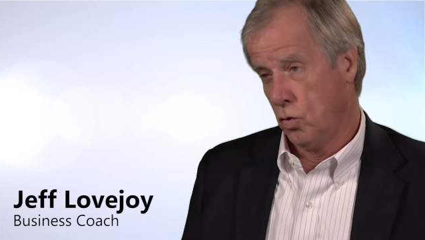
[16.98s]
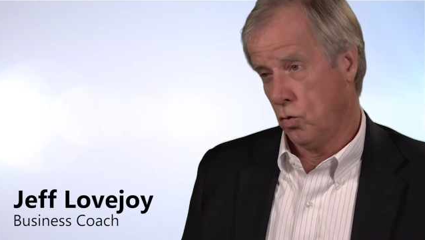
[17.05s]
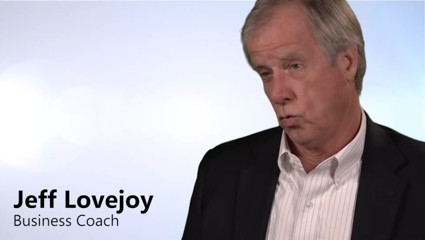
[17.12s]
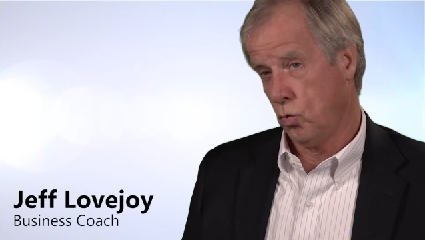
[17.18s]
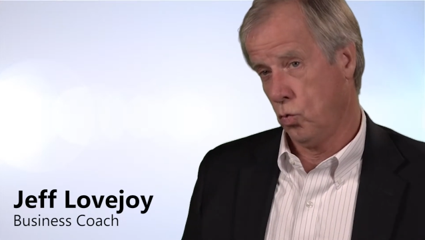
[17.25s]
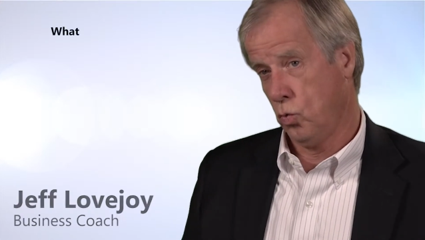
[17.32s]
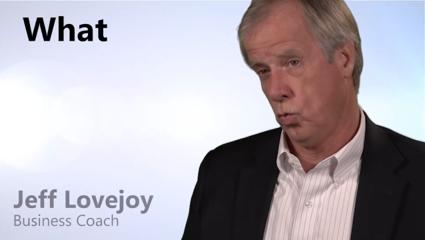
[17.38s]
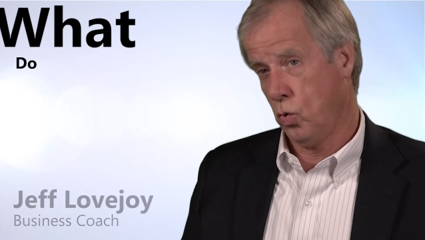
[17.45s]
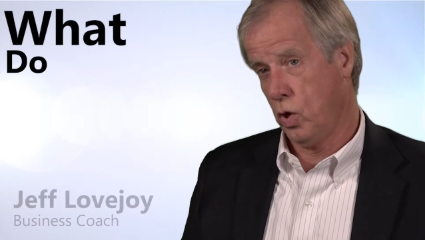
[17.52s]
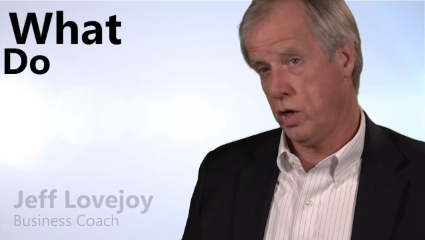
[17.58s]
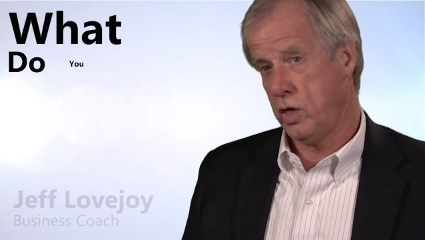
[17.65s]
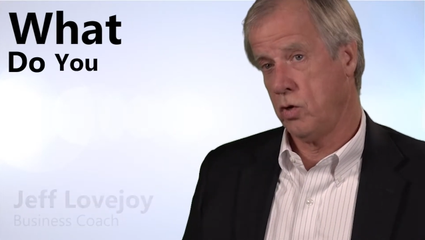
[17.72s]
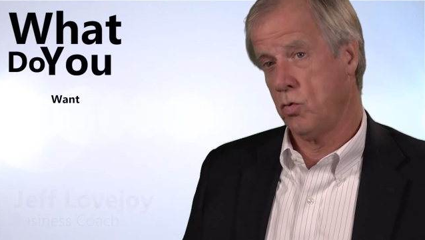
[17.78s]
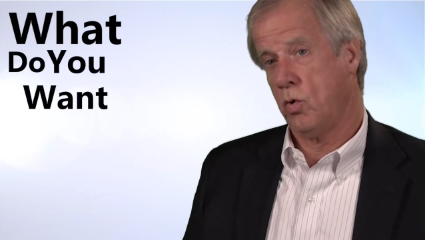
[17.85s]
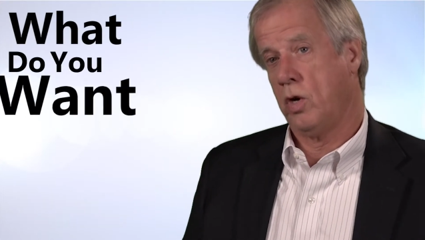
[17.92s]
what do
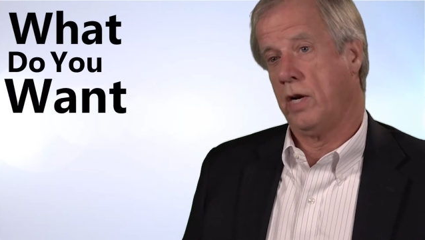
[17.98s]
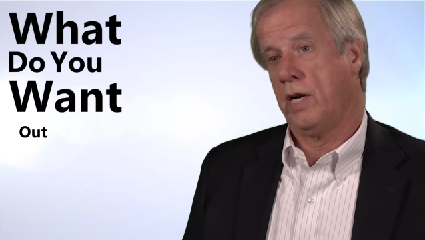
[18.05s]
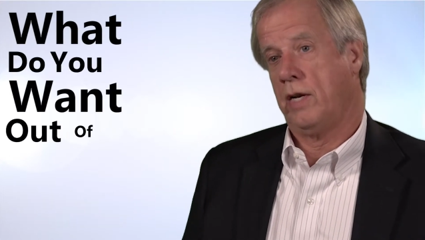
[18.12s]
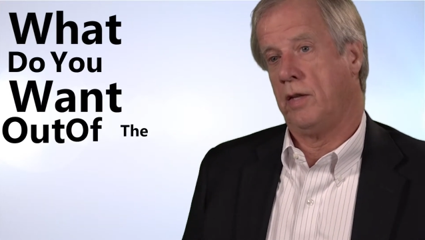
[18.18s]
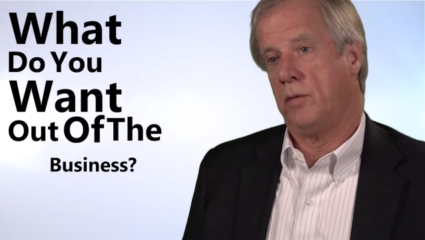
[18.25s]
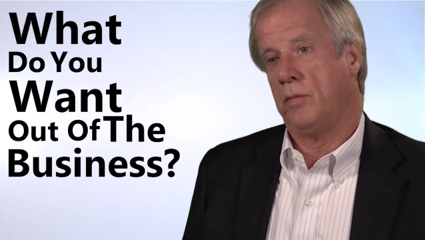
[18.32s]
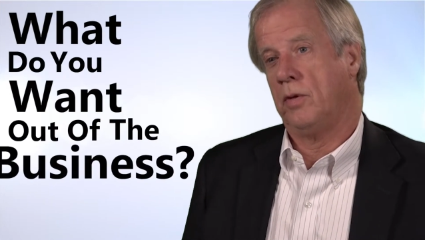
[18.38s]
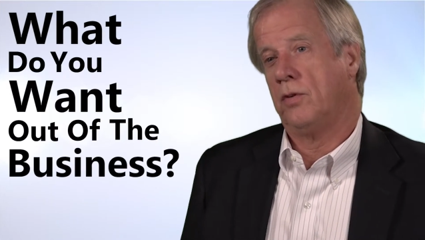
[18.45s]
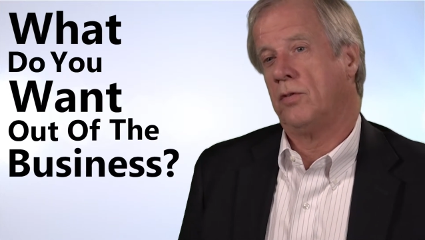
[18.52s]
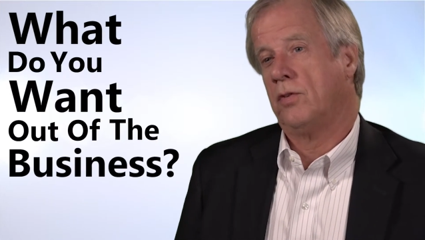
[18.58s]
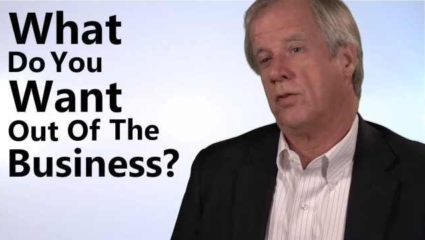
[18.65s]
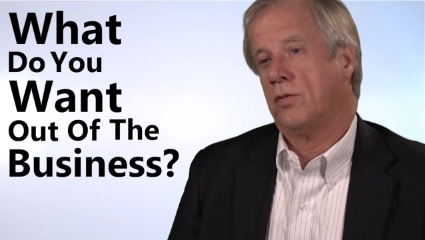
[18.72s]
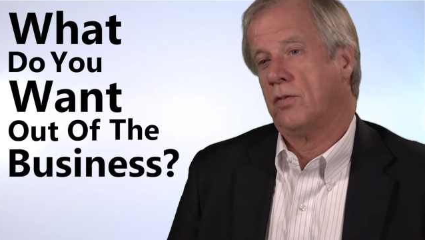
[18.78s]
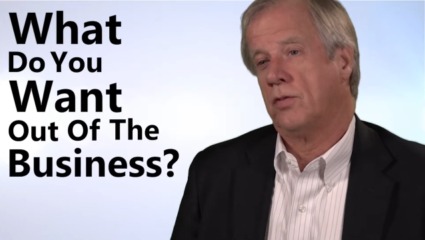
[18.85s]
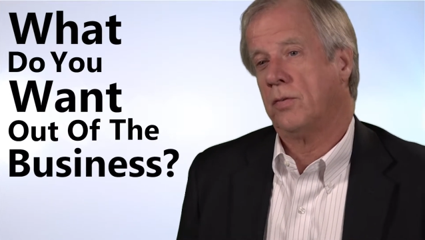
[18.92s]
you want out of the
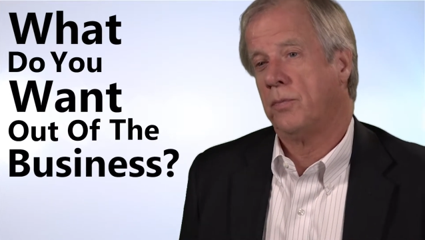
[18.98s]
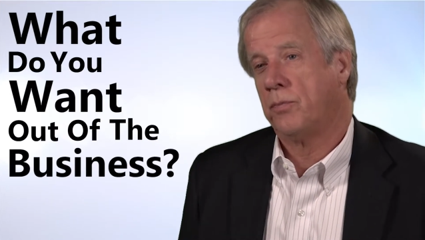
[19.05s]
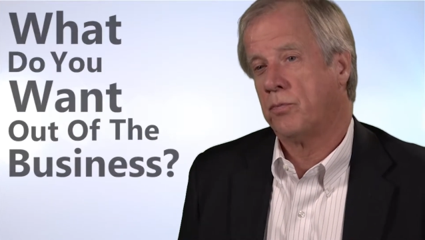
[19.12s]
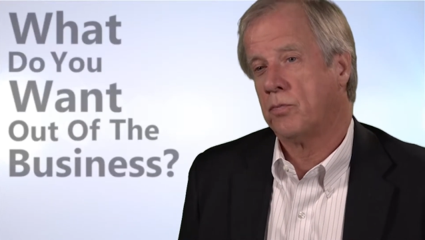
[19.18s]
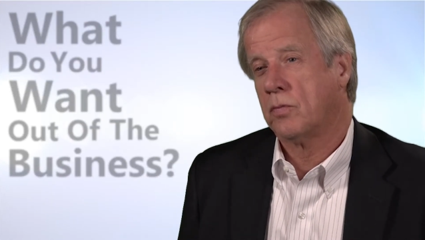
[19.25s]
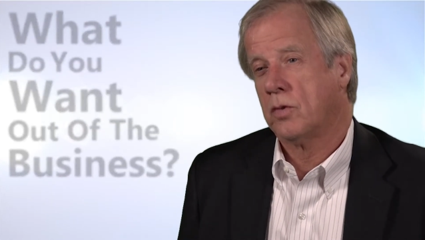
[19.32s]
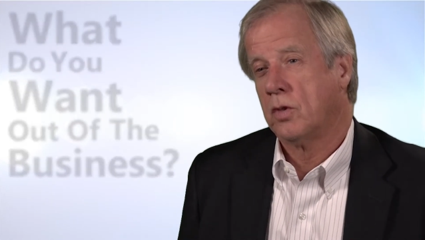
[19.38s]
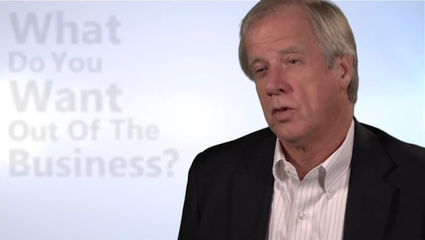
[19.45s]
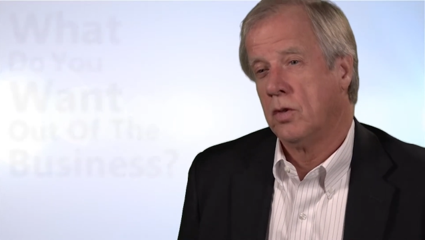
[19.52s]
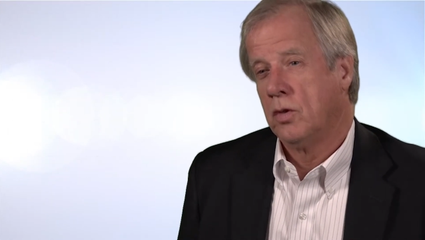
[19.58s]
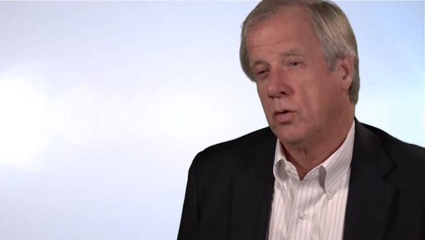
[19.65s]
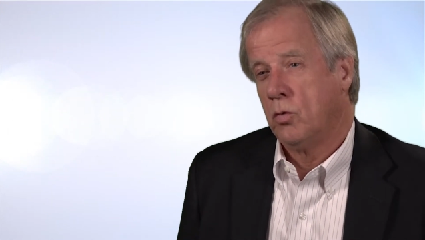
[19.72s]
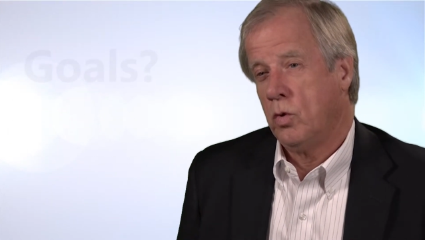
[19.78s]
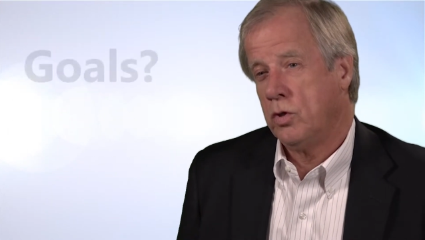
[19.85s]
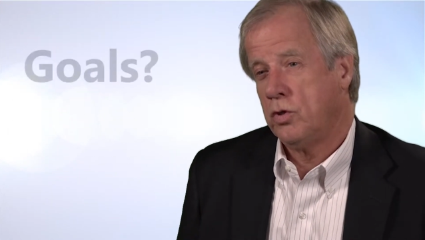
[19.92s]
business?
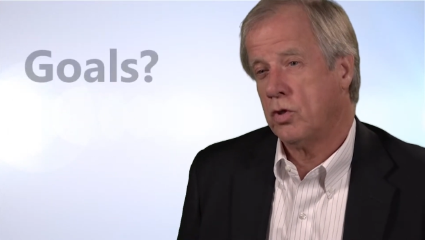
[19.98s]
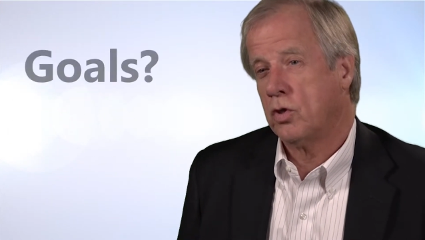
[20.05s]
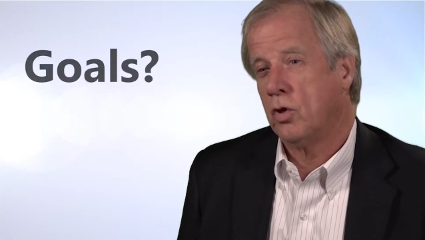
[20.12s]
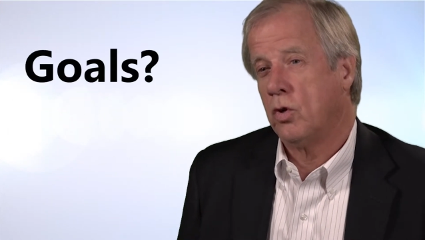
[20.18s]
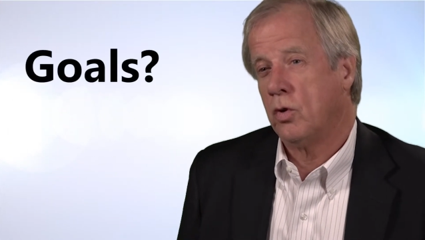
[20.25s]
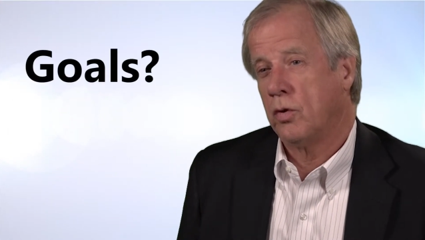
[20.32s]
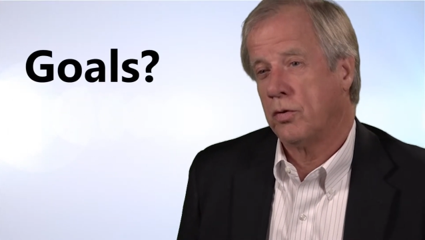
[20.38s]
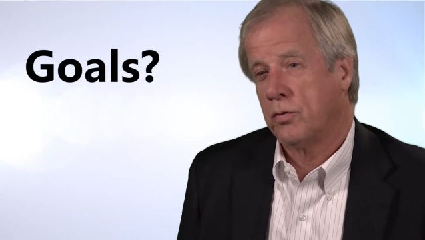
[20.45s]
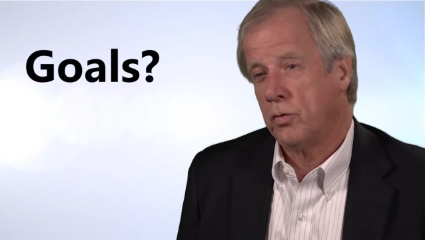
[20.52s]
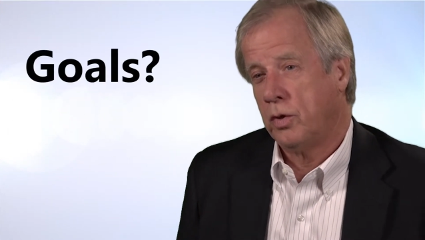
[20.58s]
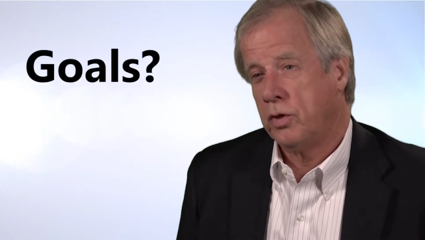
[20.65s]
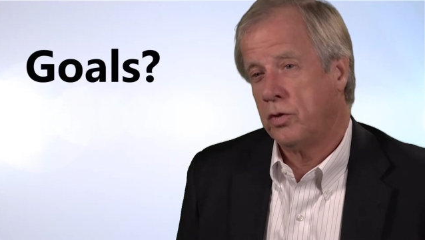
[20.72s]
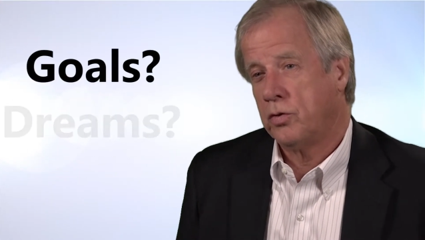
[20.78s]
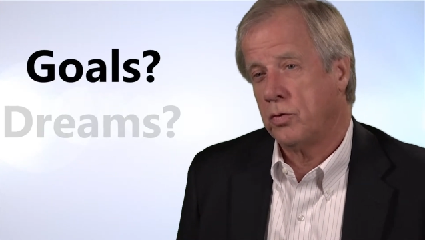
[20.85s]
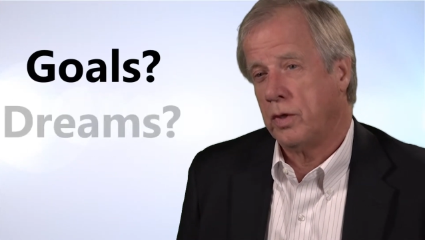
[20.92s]
What's your goals? What
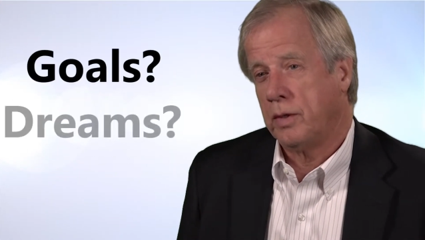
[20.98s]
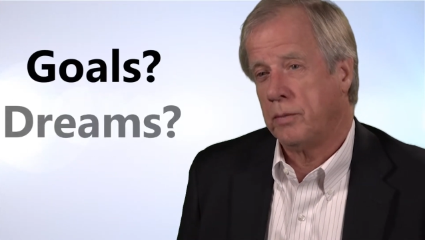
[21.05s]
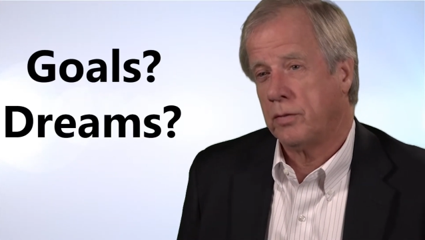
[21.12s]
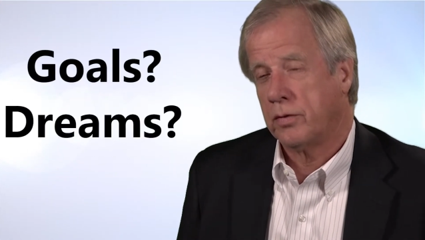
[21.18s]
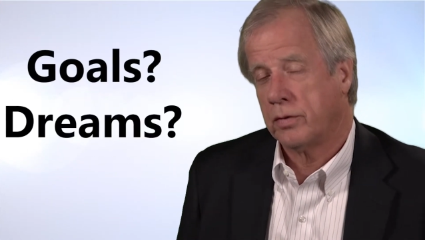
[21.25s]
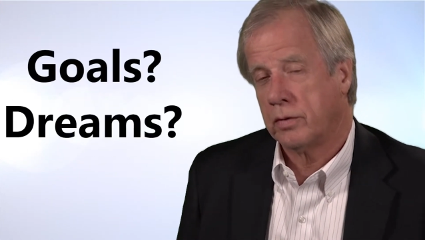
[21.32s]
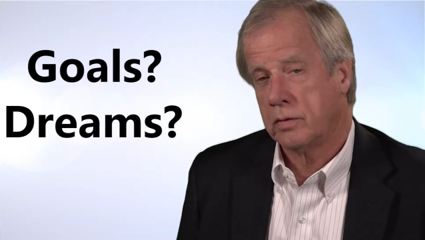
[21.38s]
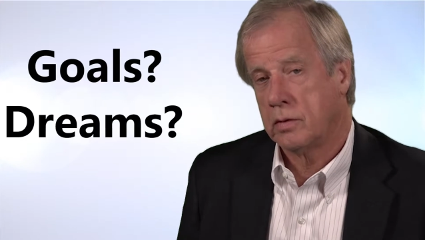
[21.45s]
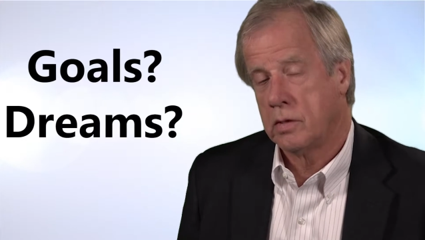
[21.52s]
are your dreams?